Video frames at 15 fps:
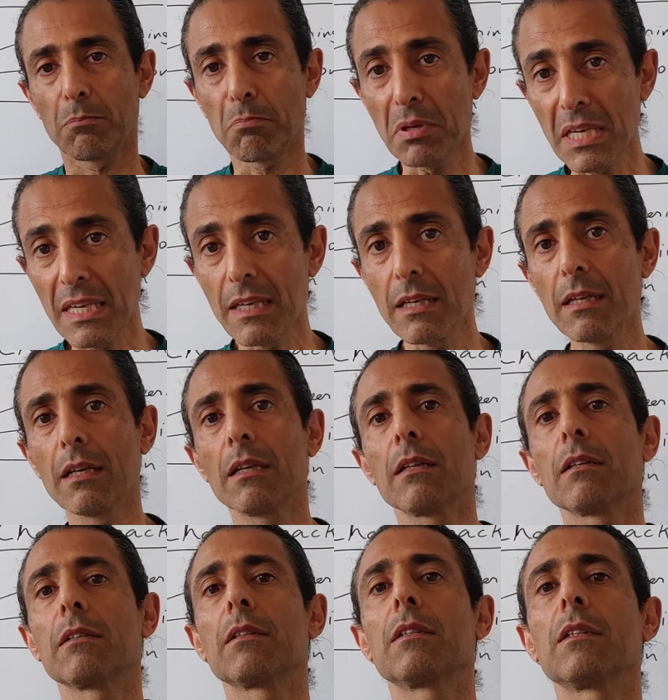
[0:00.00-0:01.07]
big
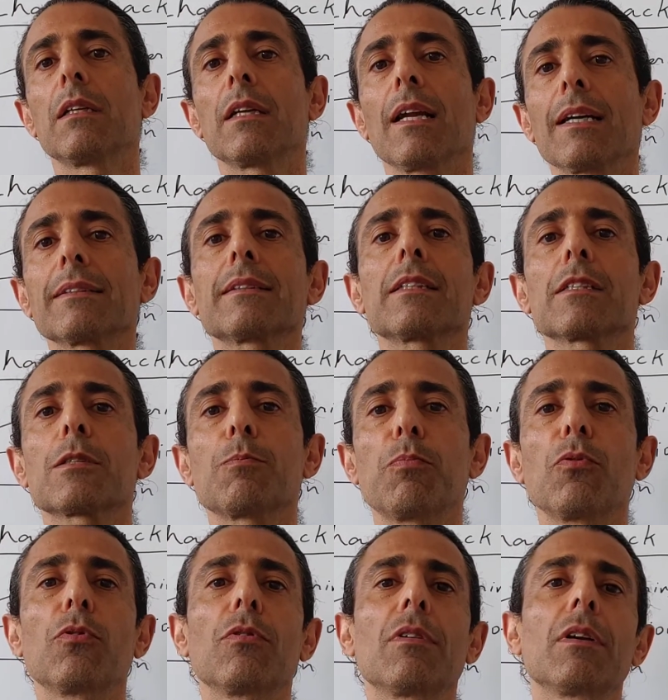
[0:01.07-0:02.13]
license
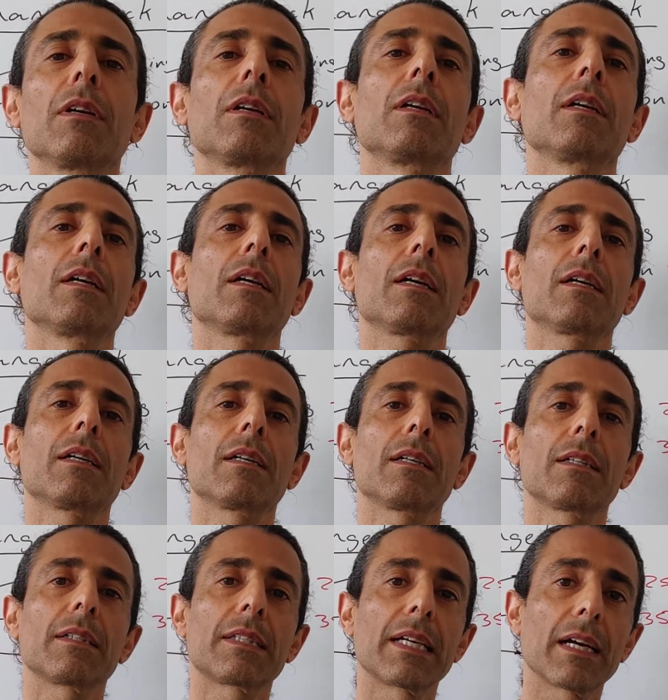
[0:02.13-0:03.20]
pool,
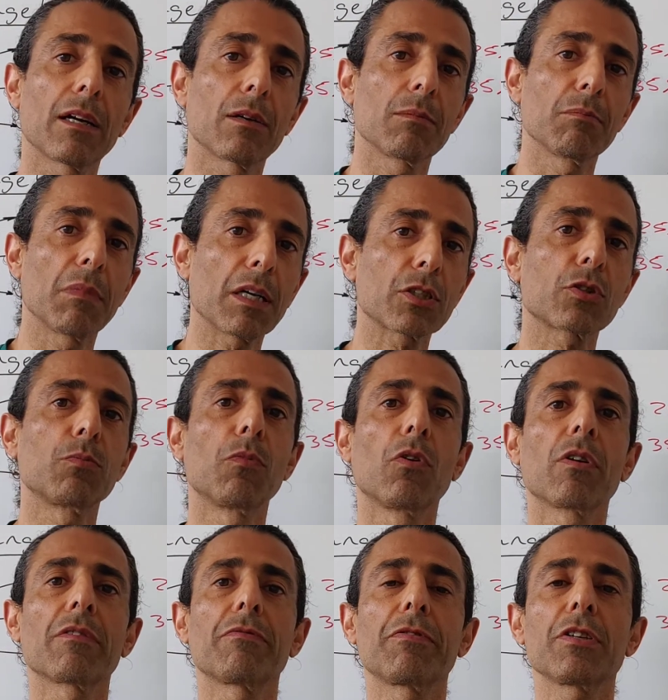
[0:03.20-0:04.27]
and they are much
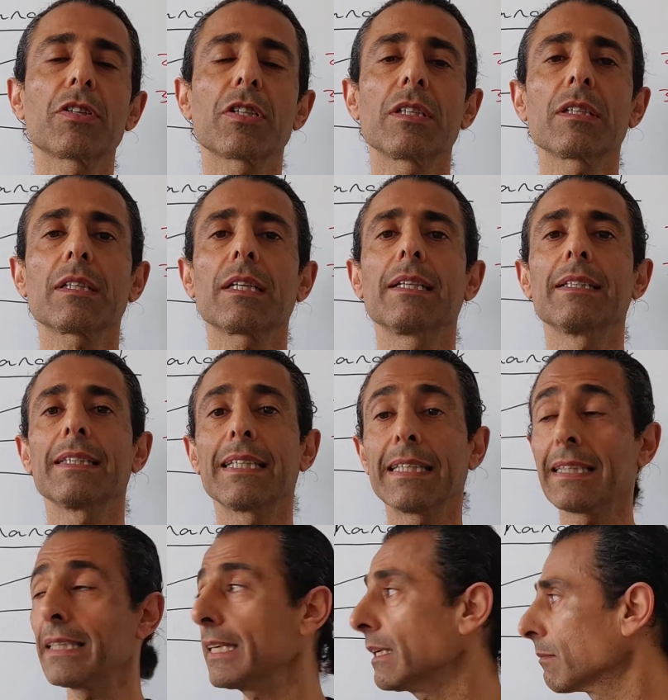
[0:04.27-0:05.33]
more efficient, and the
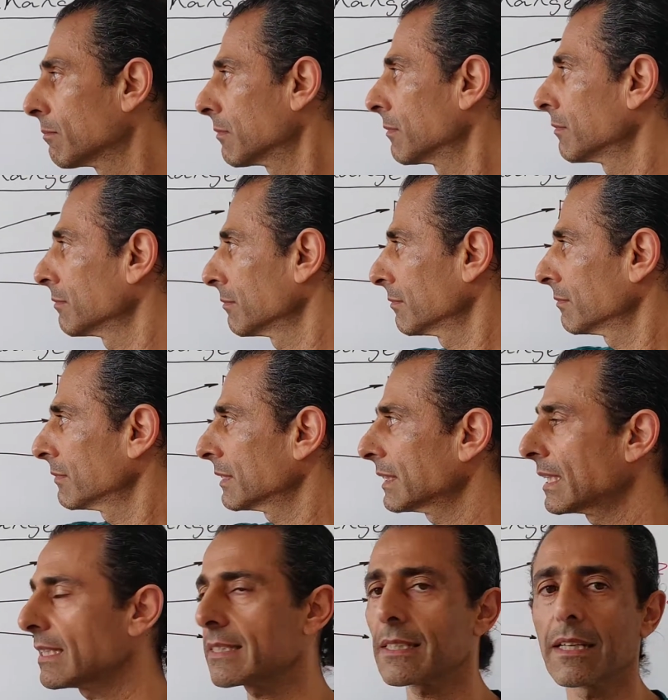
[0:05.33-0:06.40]
team,
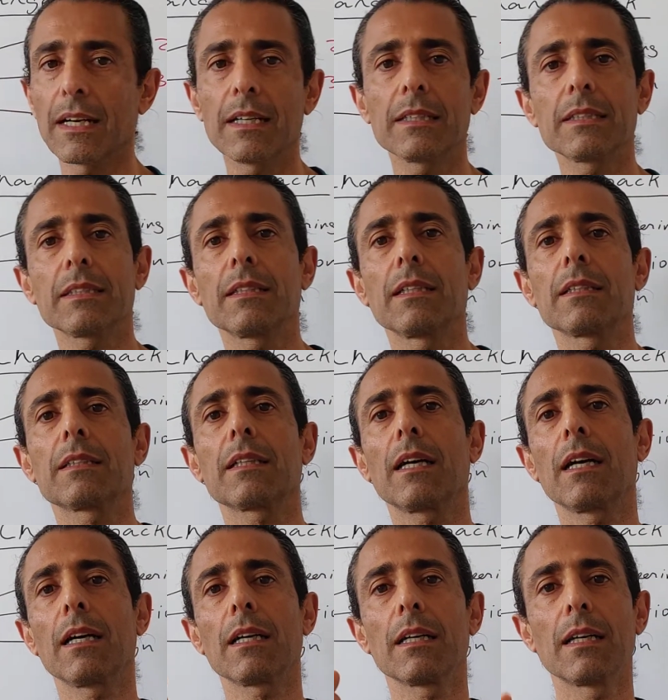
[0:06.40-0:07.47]
these guys that
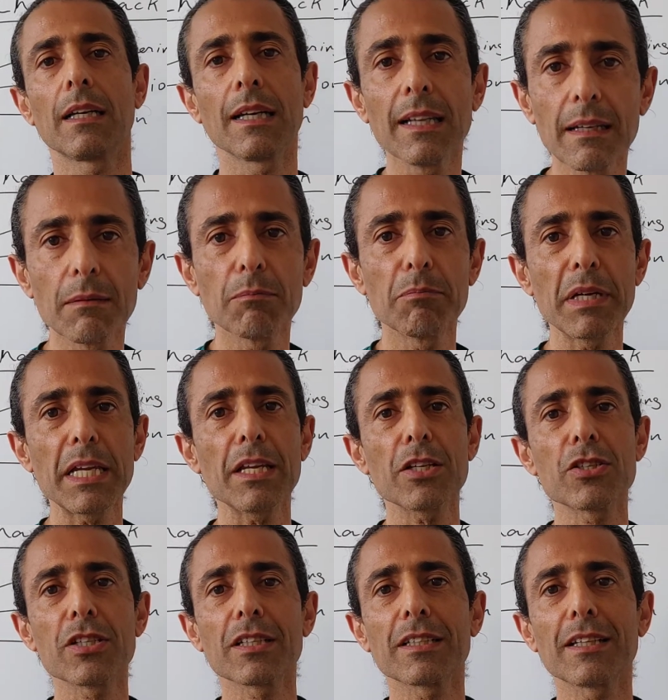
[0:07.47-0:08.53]
are
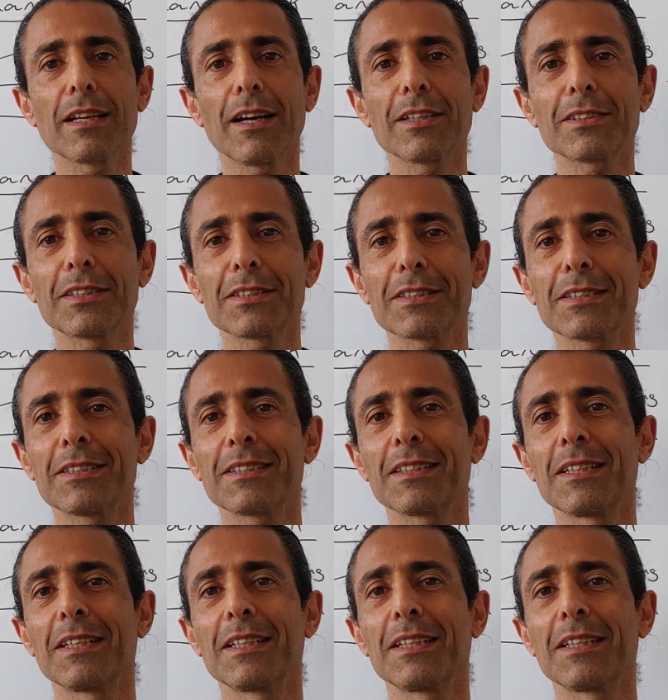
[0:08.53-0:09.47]
managing the license